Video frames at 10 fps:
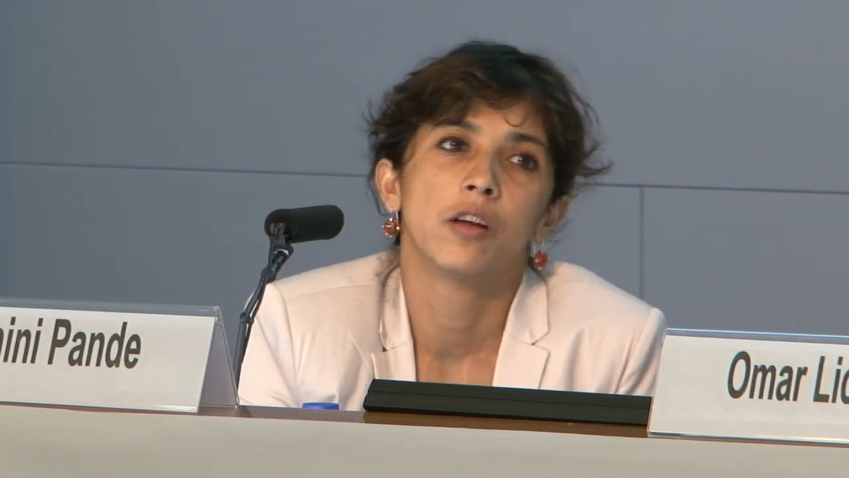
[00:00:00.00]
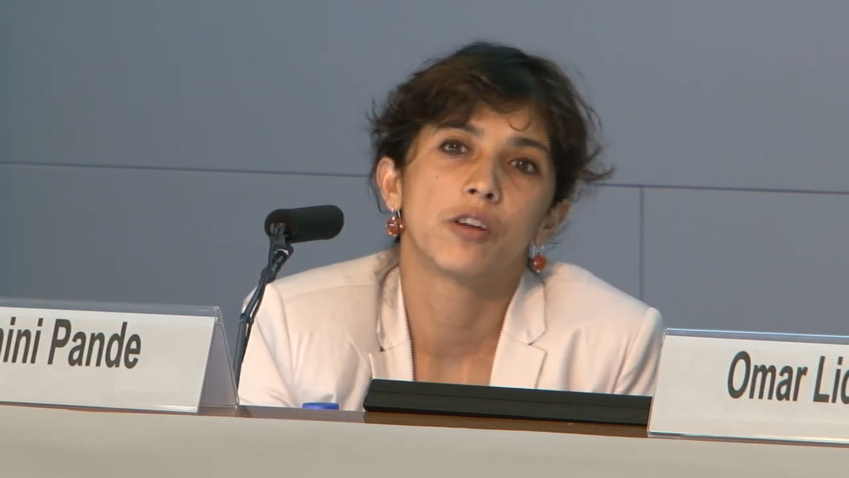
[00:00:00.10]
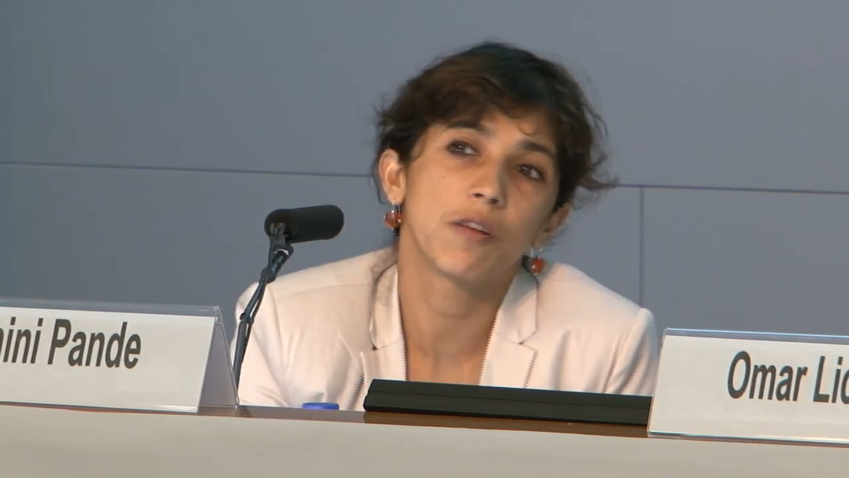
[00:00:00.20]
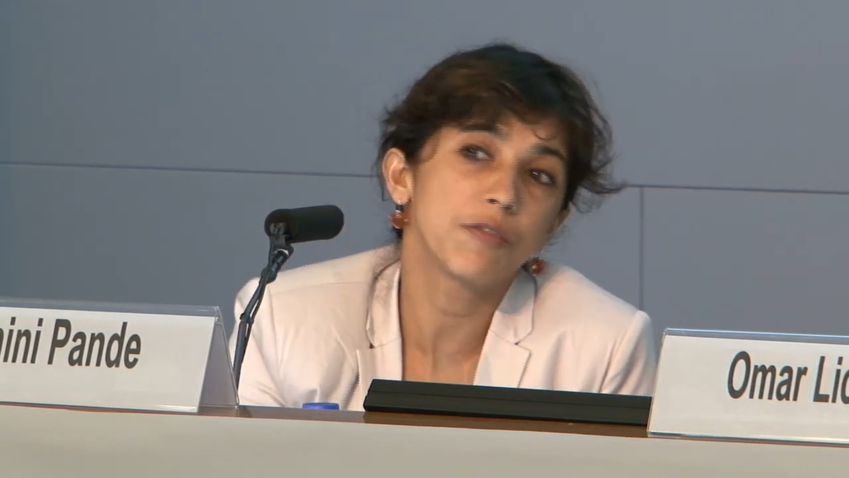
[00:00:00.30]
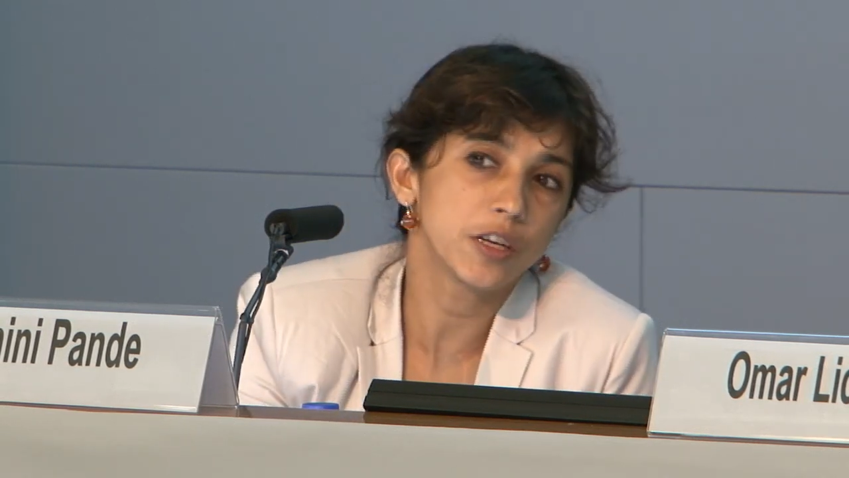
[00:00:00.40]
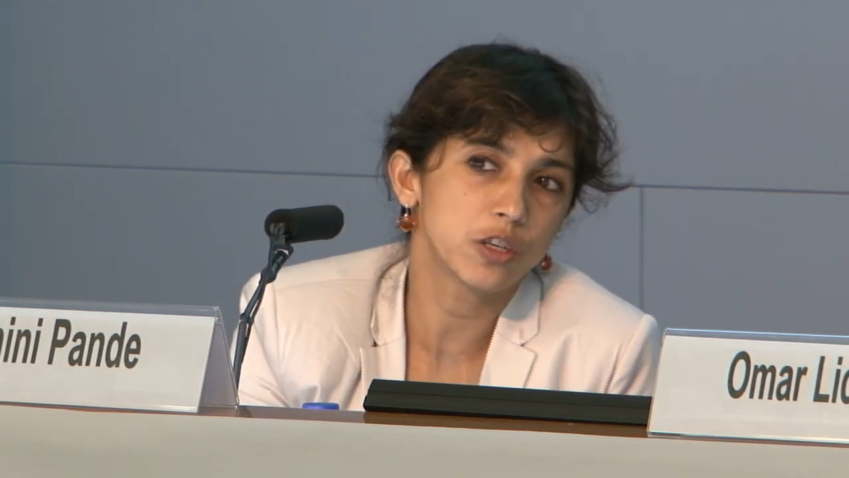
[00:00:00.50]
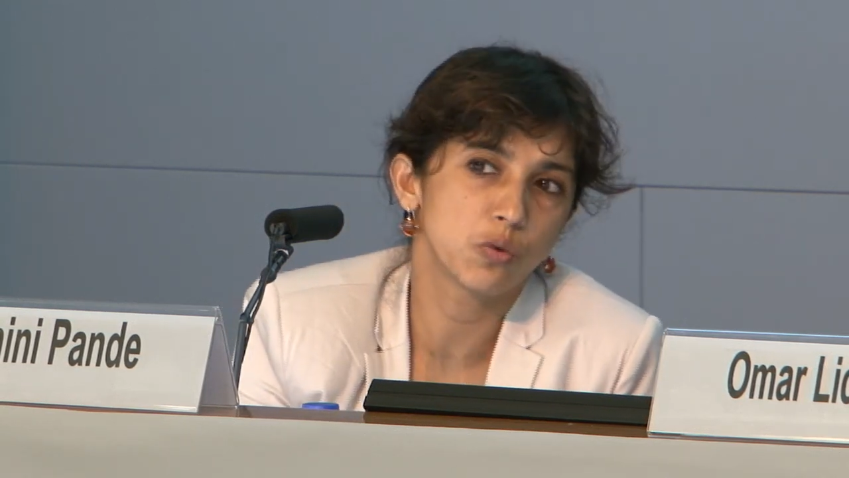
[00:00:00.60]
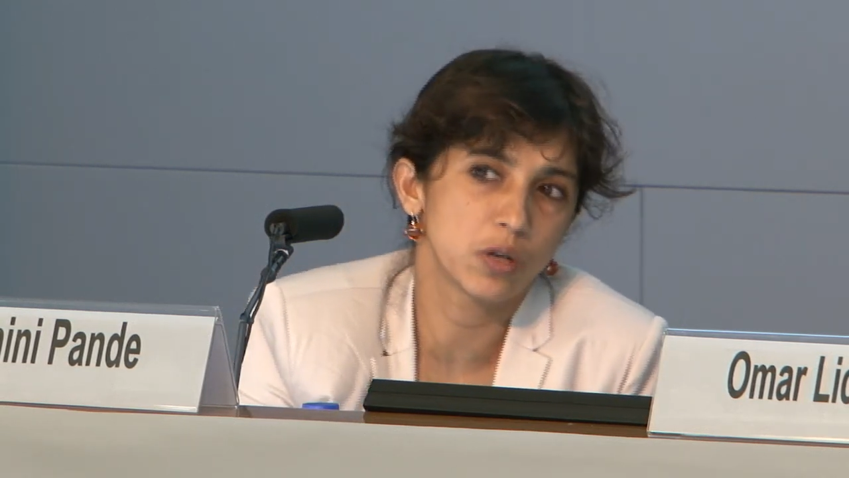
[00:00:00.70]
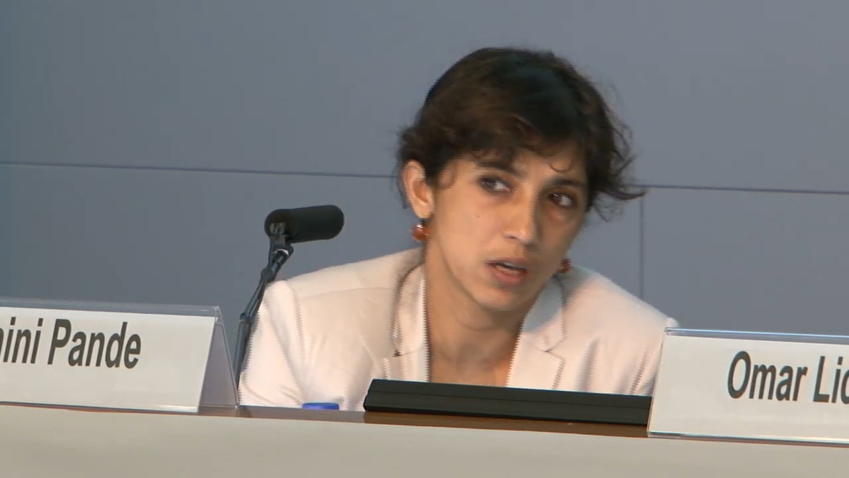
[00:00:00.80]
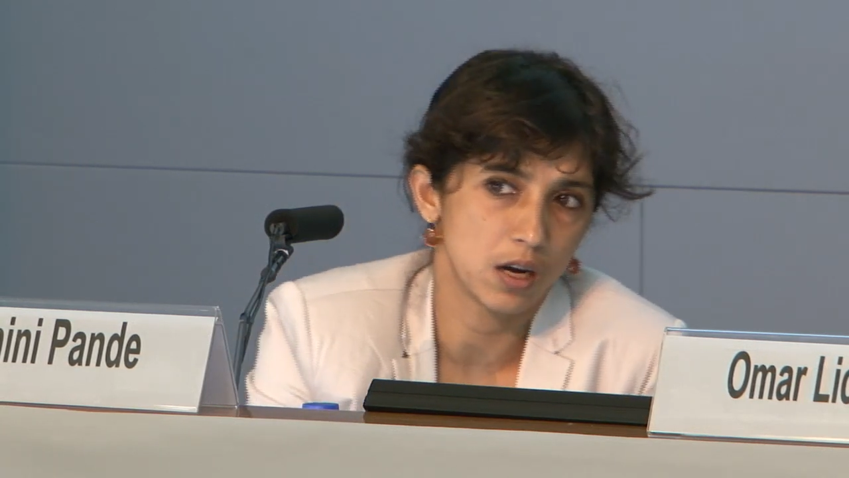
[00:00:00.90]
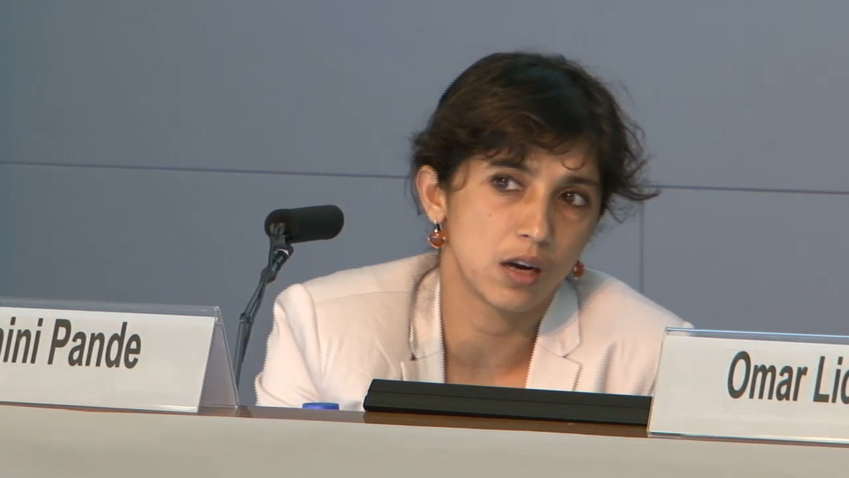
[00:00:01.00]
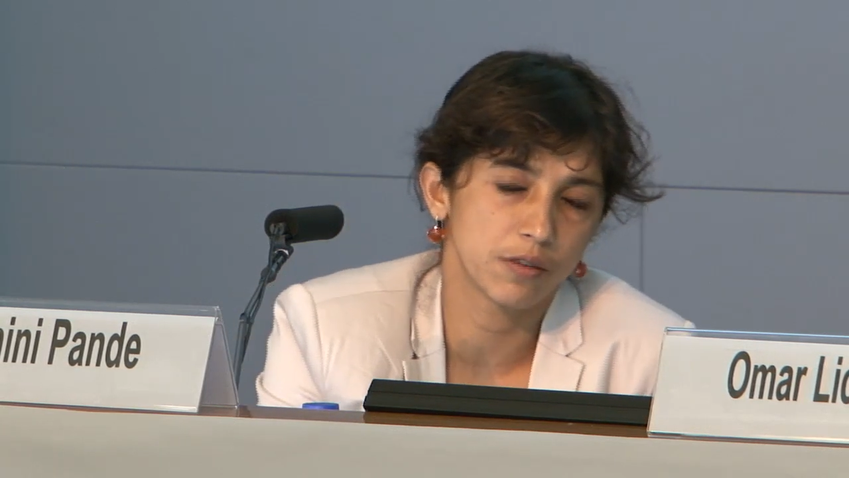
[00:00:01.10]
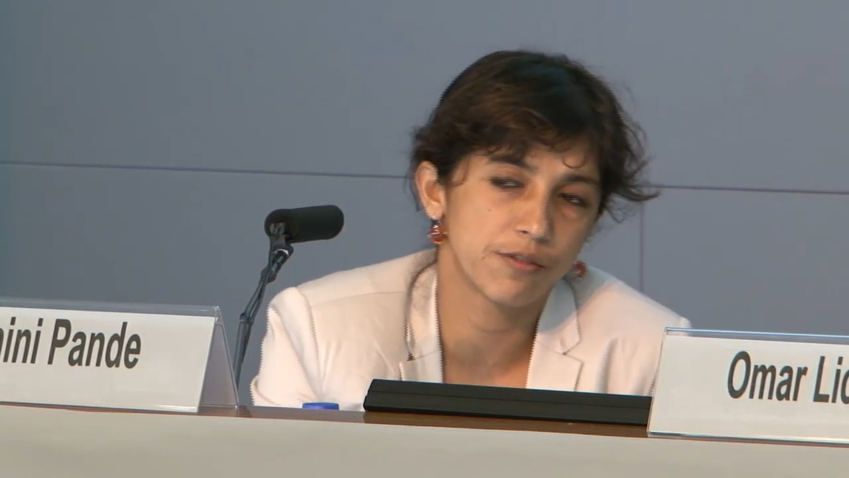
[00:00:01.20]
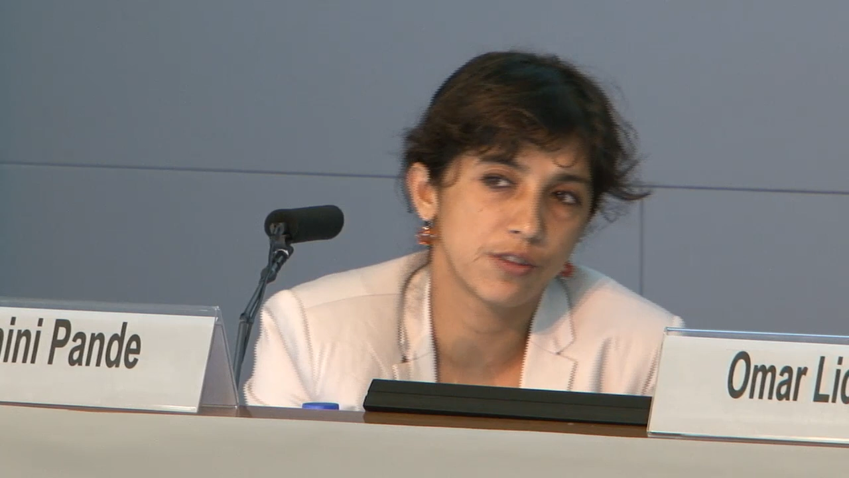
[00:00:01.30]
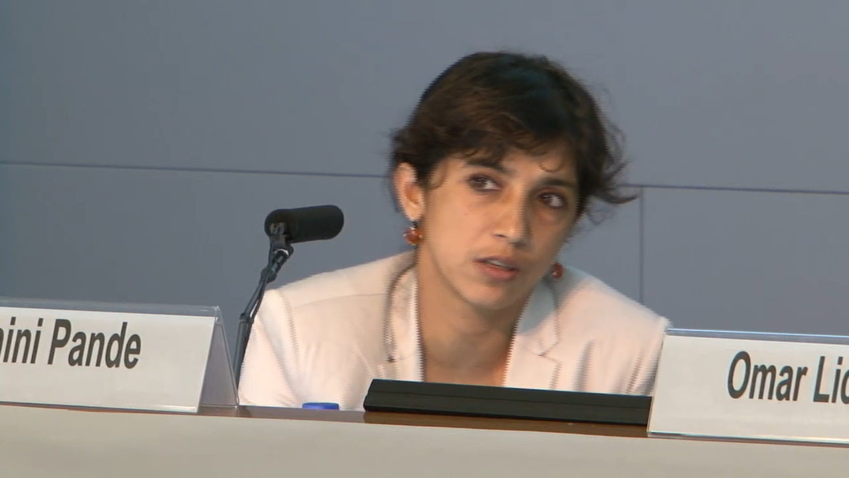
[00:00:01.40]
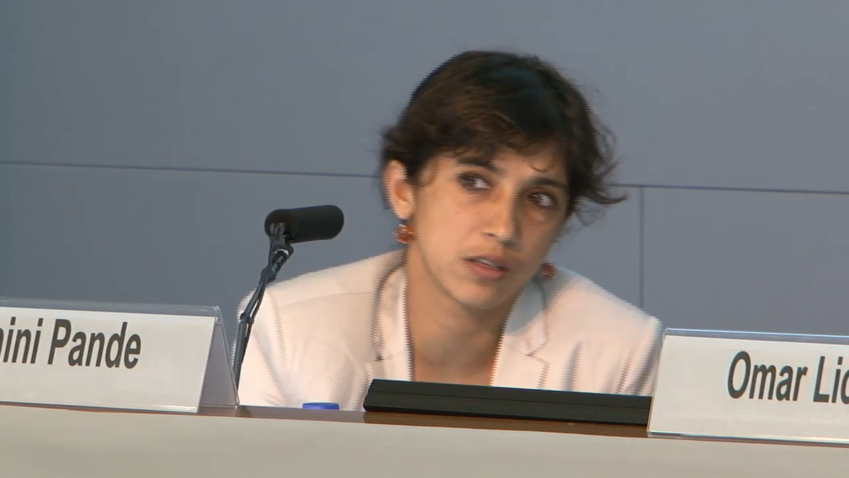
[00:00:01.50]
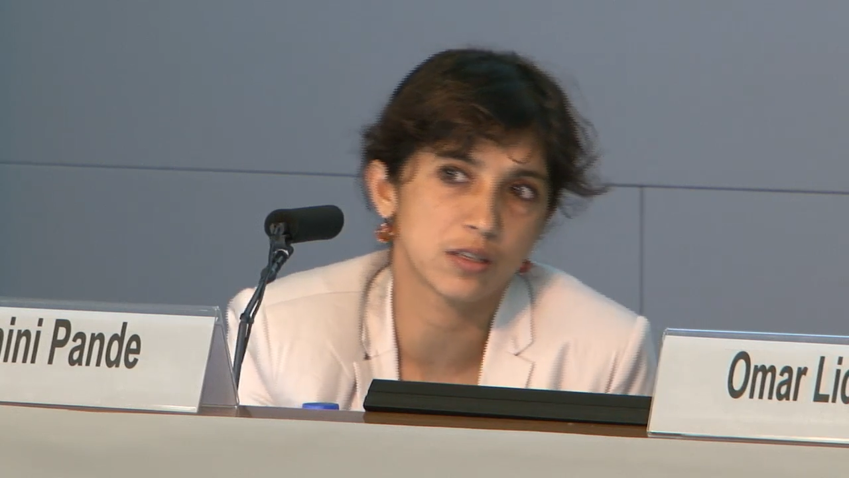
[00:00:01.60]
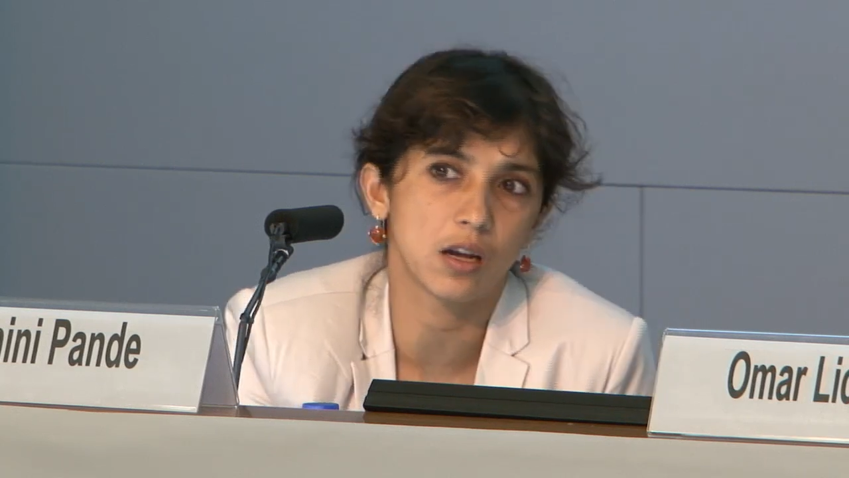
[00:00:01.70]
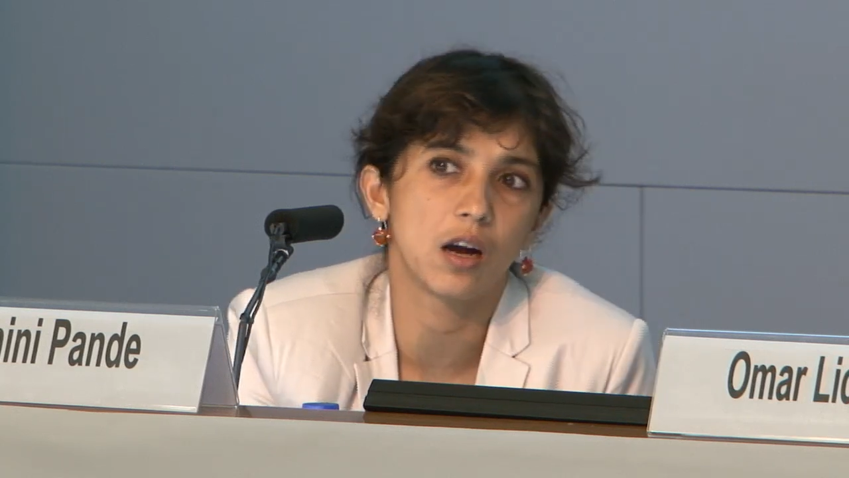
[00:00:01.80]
roughly 2.5 years